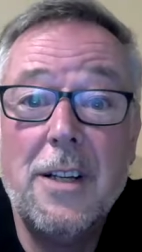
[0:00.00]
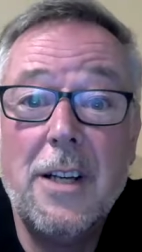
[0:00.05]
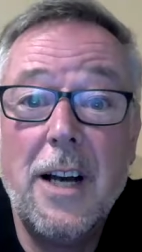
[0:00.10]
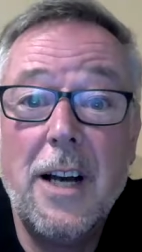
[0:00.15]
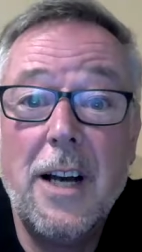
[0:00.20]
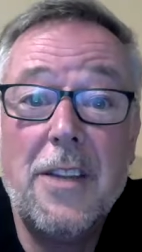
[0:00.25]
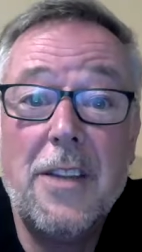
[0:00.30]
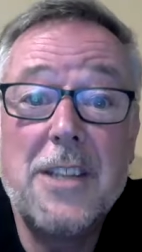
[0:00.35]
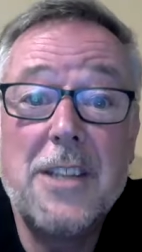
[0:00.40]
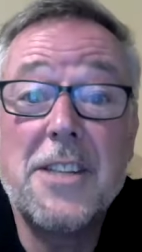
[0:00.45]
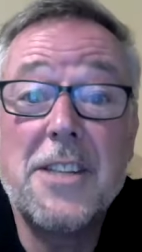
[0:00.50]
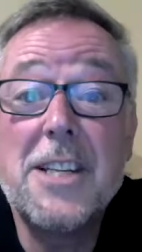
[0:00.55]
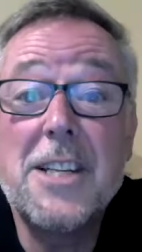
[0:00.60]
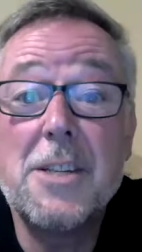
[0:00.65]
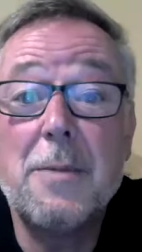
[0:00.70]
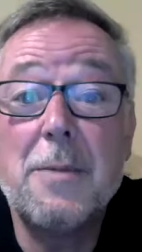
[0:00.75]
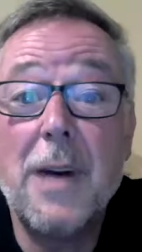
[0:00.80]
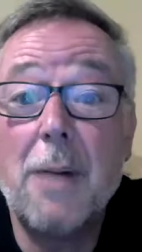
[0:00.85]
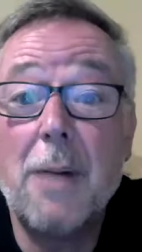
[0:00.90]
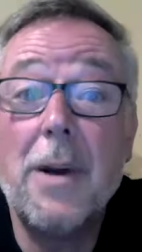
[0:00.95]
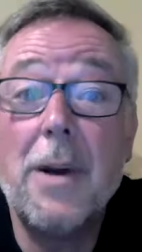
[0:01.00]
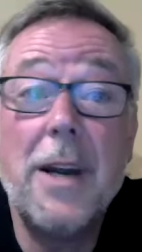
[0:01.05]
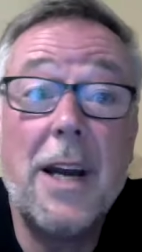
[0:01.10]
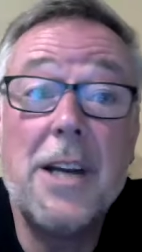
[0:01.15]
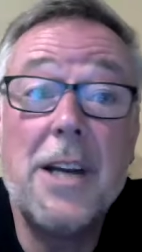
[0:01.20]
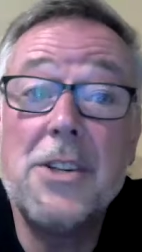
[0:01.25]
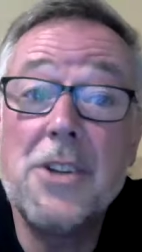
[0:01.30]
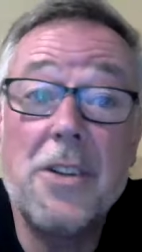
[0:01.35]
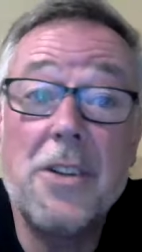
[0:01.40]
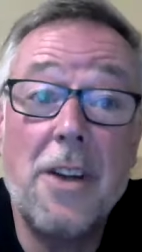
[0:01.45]
And there's things about my
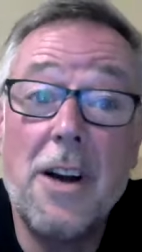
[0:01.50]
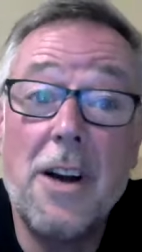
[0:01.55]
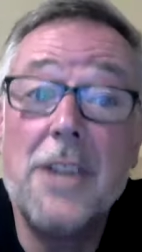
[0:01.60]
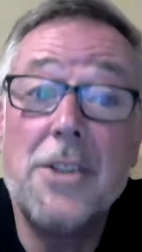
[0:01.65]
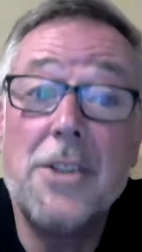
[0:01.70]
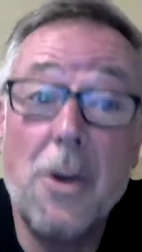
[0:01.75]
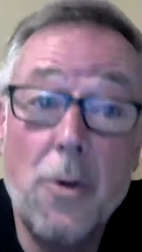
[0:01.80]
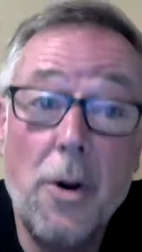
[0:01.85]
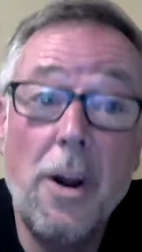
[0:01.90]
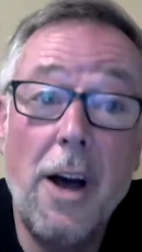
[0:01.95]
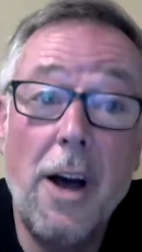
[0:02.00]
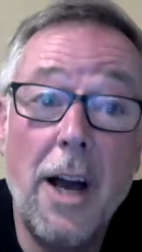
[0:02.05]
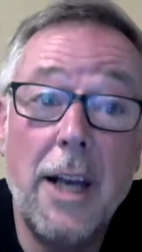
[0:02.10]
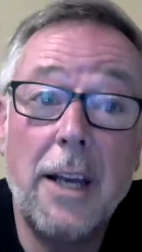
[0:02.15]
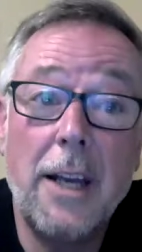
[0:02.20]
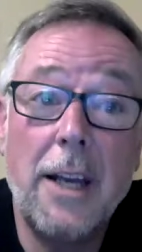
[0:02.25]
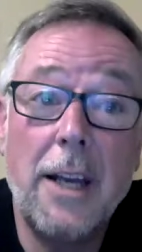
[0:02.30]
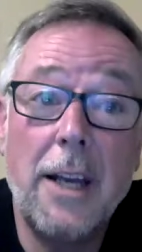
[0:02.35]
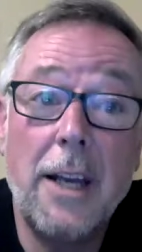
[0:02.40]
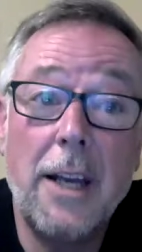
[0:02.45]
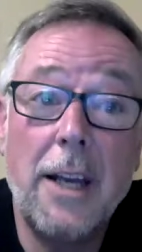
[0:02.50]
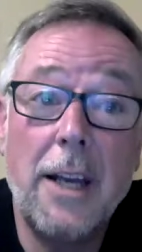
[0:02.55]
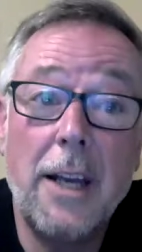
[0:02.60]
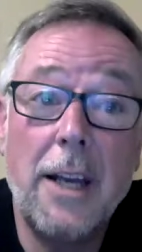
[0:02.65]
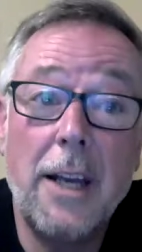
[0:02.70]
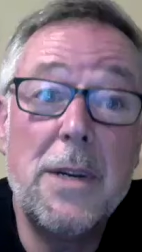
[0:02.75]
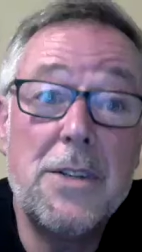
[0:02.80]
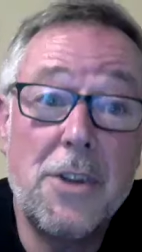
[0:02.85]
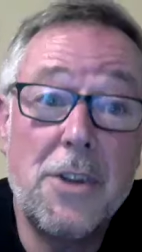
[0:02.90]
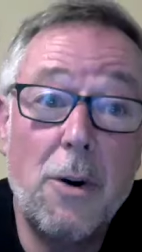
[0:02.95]
nature that I don't like.
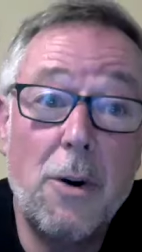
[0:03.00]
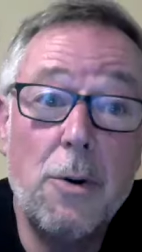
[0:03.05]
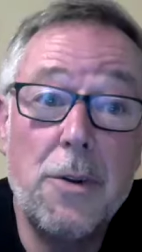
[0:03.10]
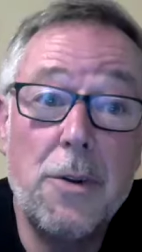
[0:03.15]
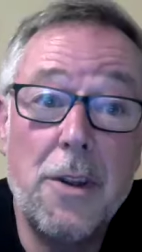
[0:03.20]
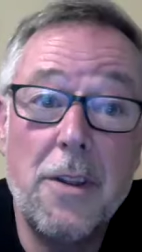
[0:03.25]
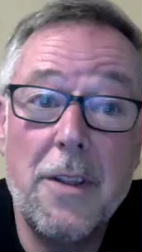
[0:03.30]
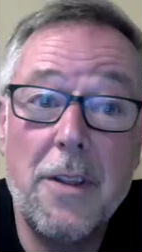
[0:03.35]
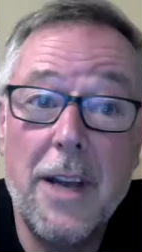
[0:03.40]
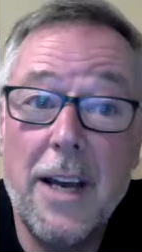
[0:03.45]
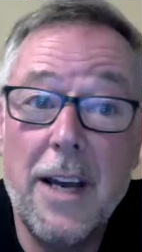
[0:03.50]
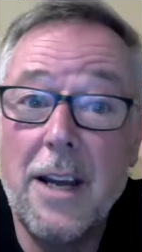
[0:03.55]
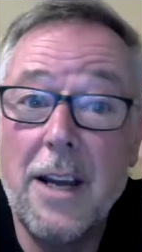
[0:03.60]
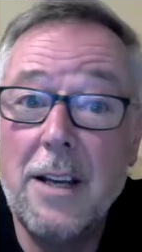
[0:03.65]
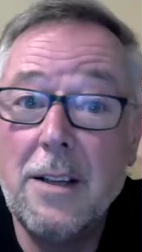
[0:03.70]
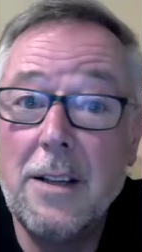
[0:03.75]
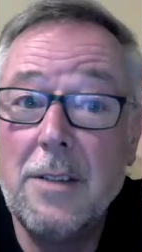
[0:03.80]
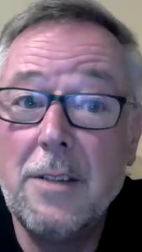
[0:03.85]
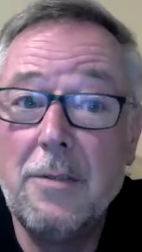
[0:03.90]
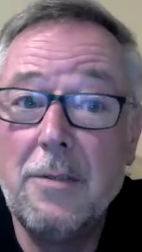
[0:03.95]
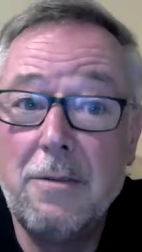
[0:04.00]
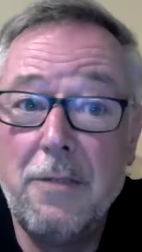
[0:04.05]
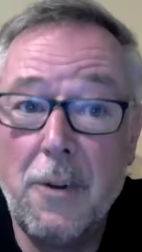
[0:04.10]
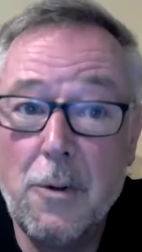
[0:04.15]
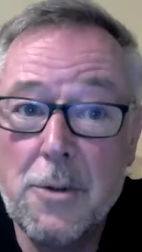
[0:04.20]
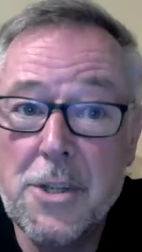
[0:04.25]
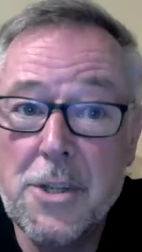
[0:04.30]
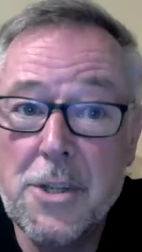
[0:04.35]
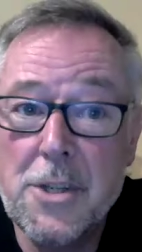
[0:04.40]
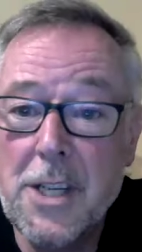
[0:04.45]
I've been told that they're
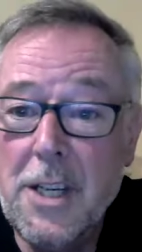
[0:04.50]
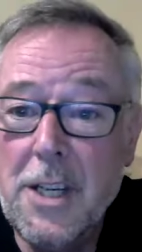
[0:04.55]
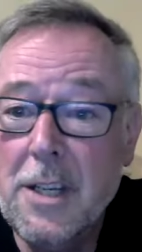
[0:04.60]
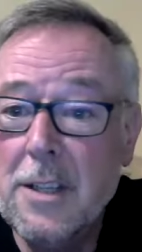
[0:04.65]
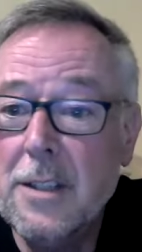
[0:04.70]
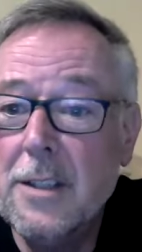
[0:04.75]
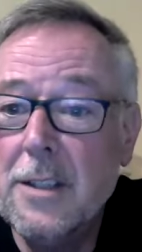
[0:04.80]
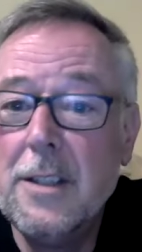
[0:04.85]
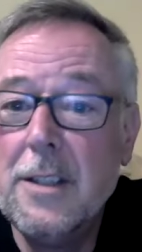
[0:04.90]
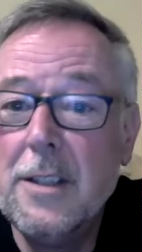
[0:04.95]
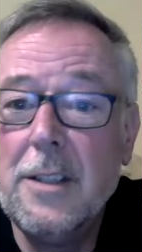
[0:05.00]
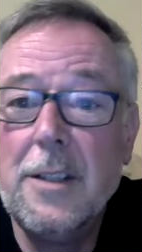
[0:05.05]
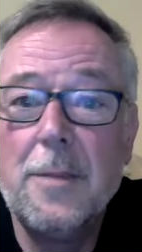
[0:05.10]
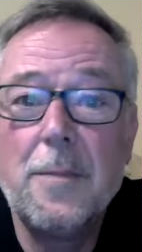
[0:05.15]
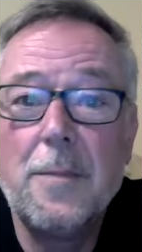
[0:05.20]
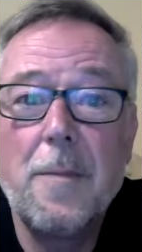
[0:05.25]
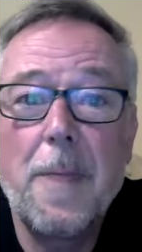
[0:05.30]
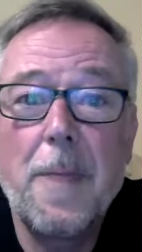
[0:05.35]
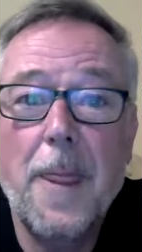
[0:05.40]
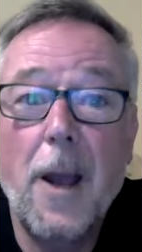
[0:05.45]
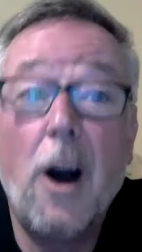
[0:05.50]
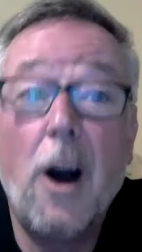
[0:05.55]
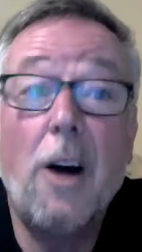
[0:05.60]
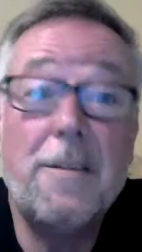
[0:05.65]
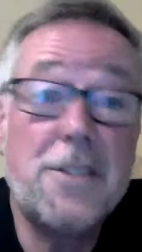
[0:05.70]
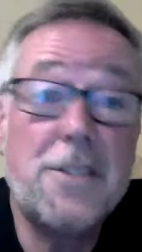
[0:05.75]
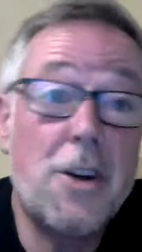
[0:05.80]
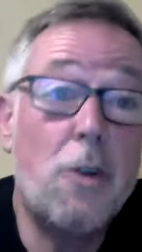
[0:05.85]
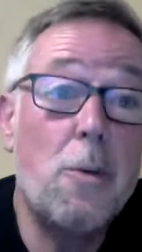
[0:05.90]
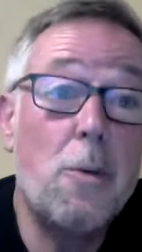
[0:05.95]
faulty.
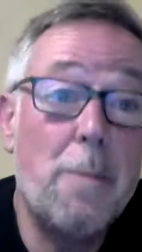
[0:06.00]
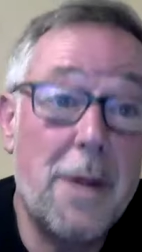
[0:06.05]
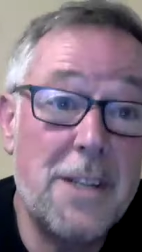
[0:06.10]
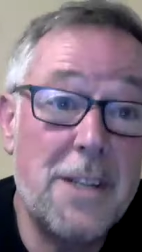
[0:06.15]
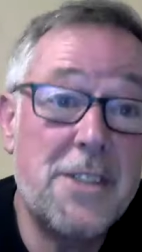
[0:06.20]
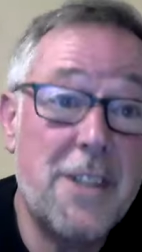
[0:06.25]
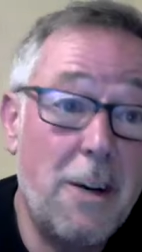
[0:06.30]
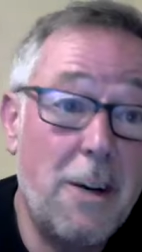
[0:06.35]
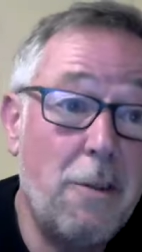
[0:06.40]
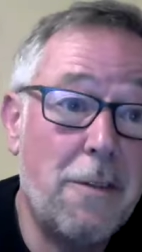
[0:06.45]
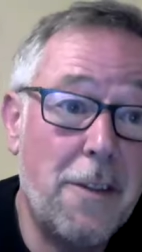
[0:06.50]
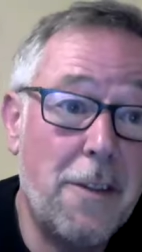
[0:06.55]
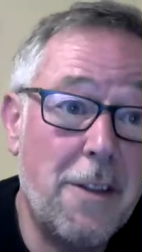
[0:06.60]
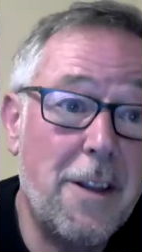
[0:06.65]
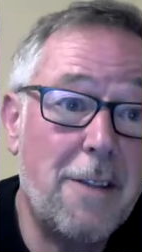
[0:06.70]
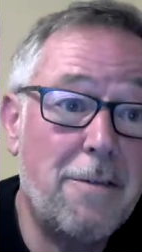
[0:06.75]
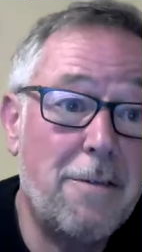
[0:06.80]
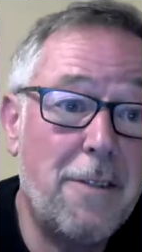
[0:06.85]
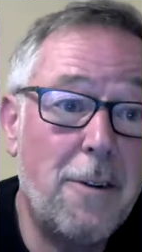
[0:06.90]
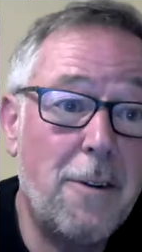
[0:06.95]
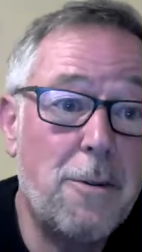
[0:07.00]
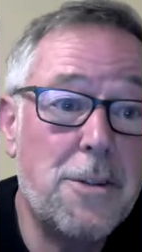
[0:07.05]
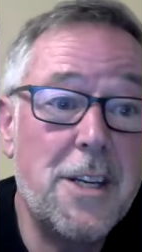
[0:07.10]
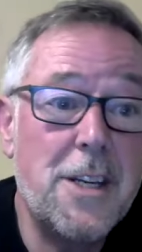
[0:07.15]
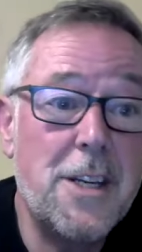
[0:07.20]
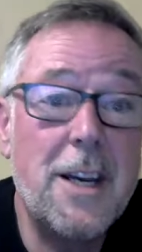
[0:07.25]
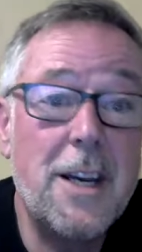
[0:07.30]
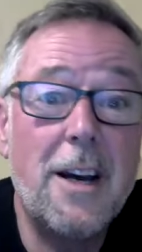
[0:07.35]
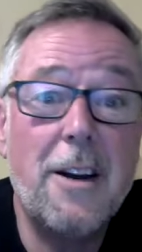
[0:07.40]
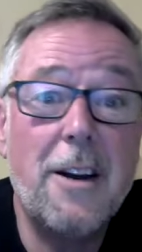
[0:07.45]
I've told myself that they're
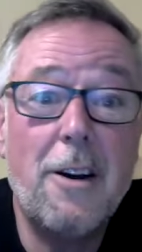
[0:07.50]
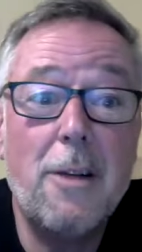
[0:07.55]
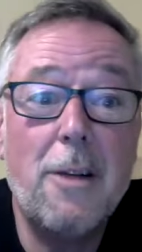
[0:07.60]
faulty, and